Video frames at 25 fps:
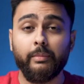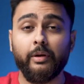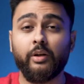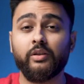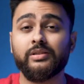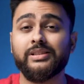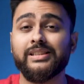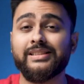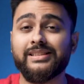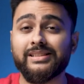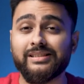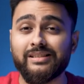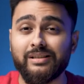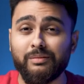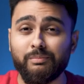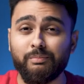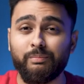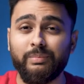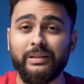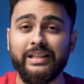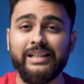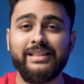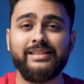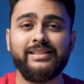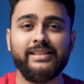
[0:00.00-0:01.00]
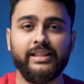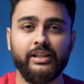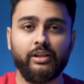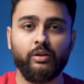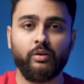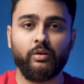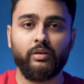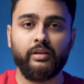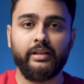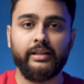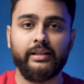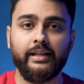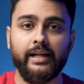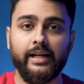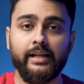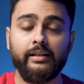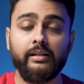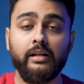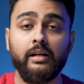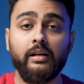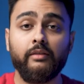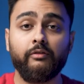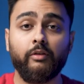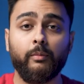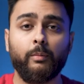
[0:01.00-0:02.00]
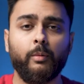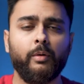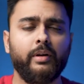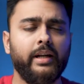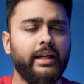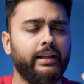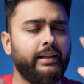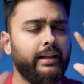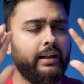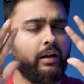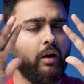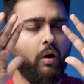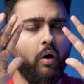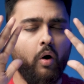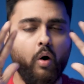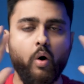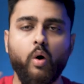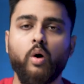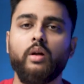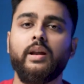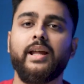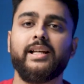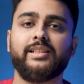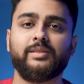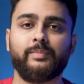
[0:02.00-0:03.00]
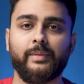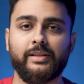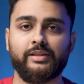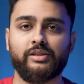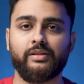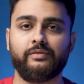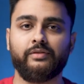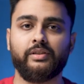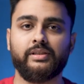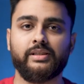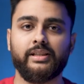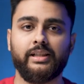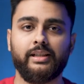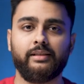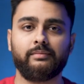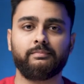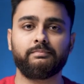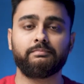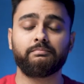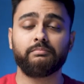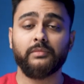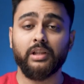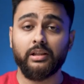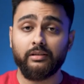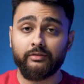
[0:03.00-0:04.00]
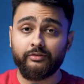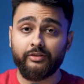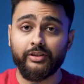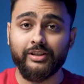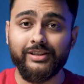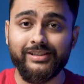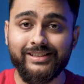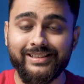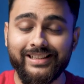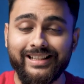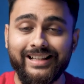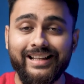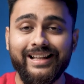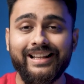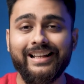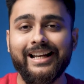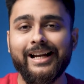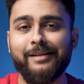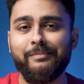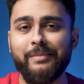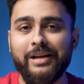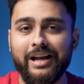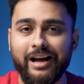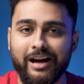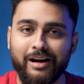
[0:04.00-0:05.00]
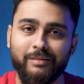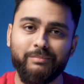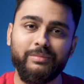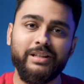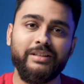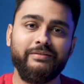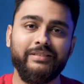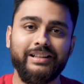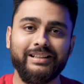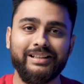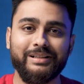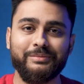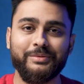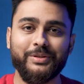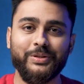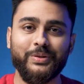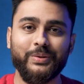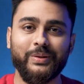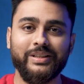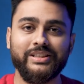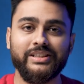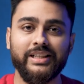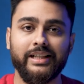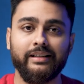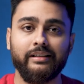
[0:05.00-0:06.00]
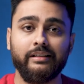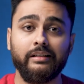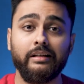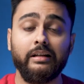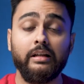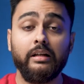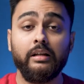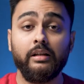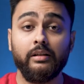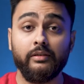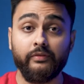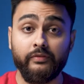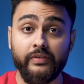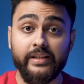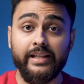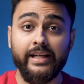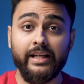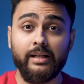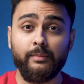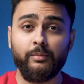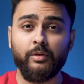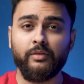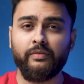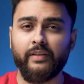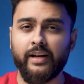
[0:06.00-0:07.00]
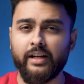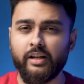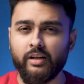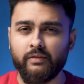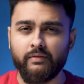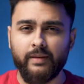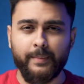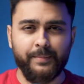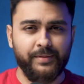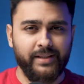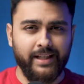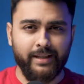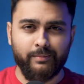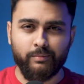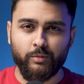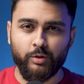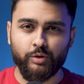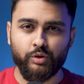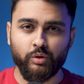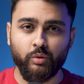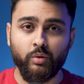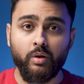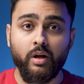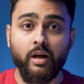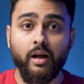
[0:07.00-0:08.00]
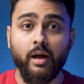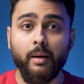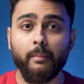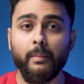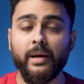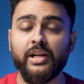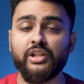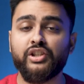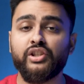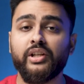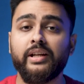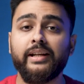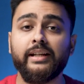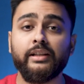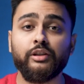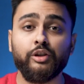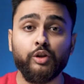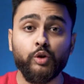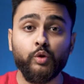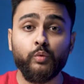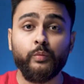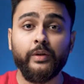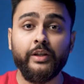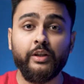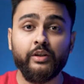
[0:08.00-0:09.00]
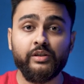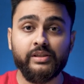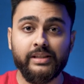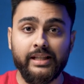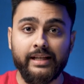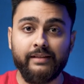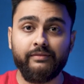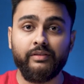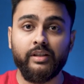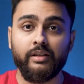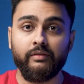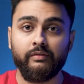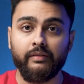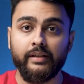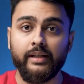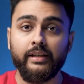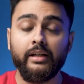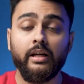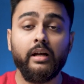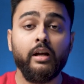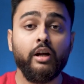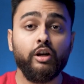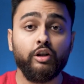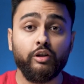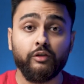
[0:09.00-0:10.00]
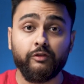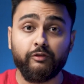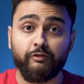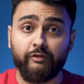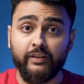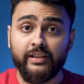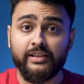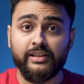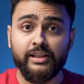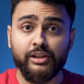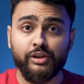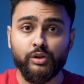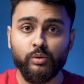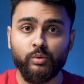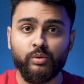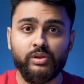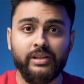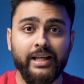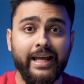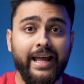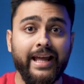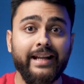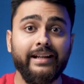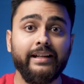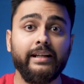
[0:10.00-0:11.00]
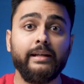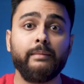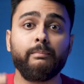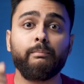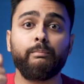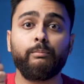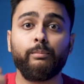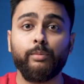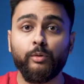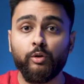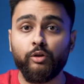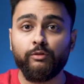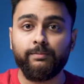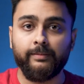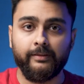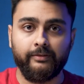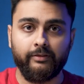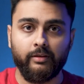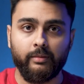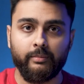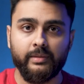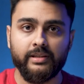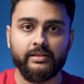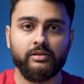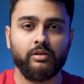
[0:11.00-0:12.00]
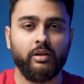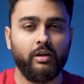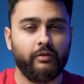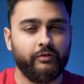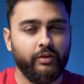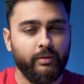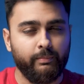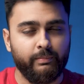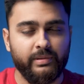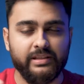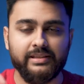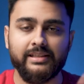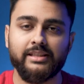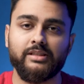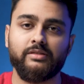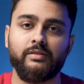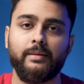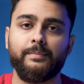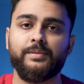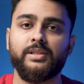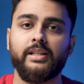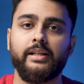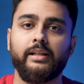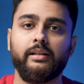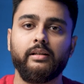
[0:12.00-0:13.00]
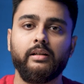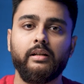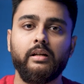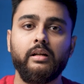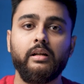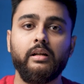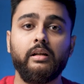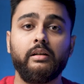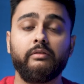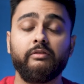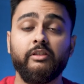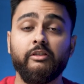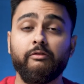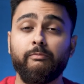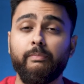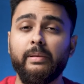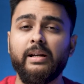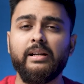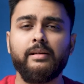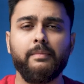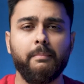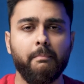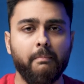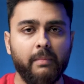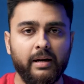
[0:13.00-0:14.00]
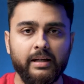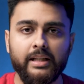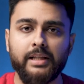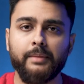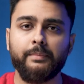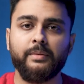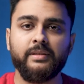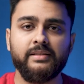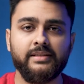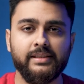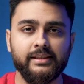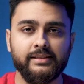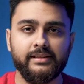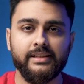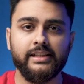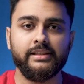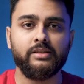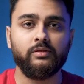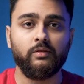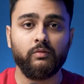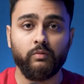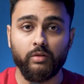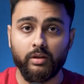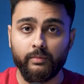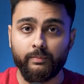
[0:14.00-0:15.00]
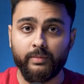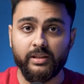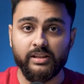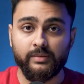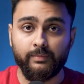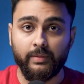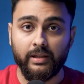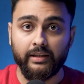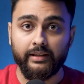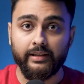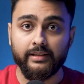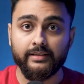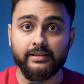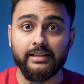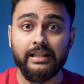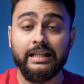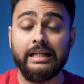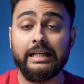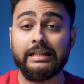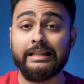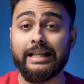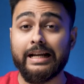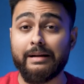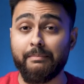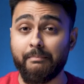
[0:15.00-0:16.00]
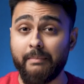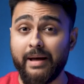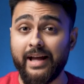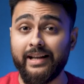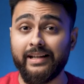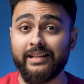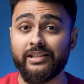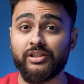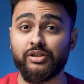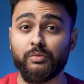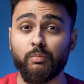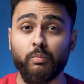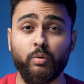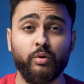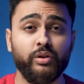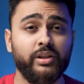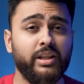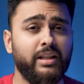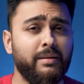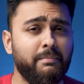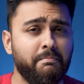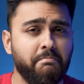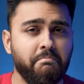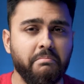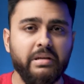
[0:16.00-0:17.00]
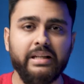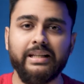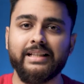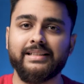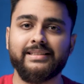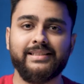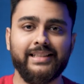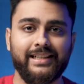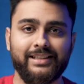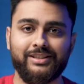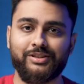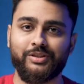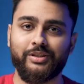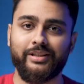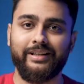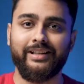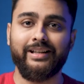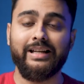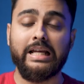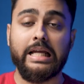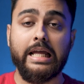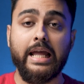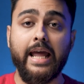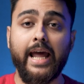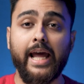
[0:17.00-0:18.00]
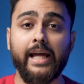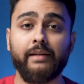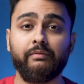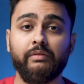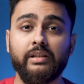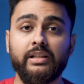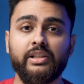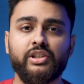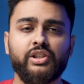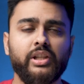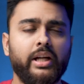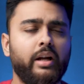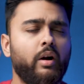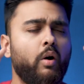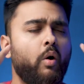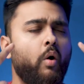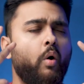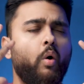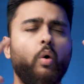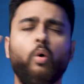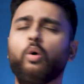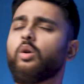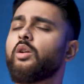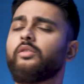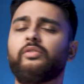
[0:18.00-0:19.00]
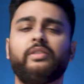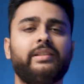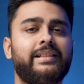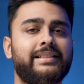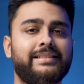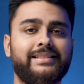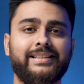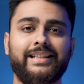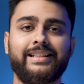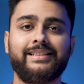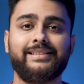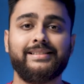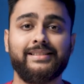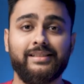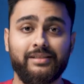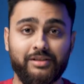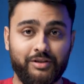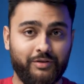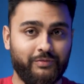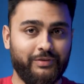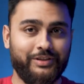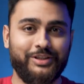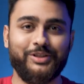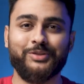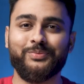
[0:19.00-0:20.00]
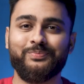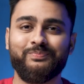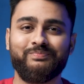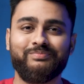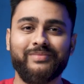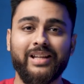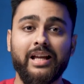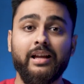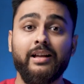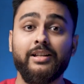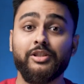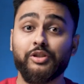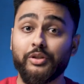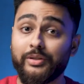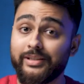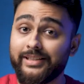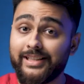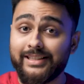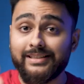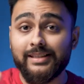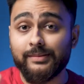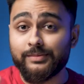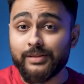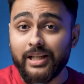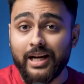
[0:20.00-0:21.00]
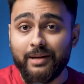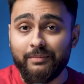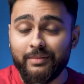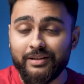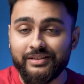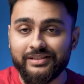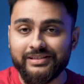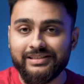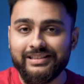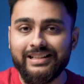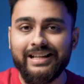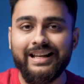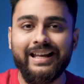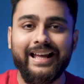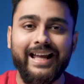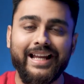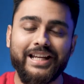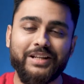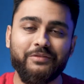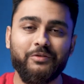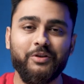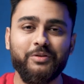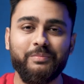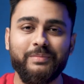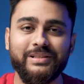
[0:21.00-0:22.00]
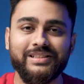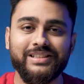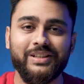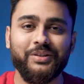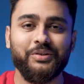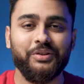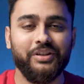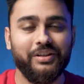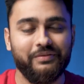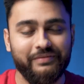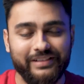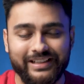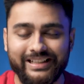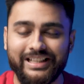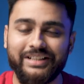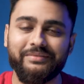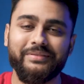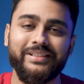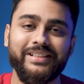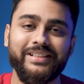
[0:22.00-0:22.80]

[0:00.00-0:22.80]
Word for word: because it's a complete security guide for protecting all aspects of your site. First, let me humbly welcome you to our channel. We help you find your website mojo by sharing new videos every week to fix issues and improve performance of your business website. We've built multiple successful WordPress plugins that manage more than a million sites today, and we'll share all of our insights with you. So hit that subscribe button and you won't miss out on our weekly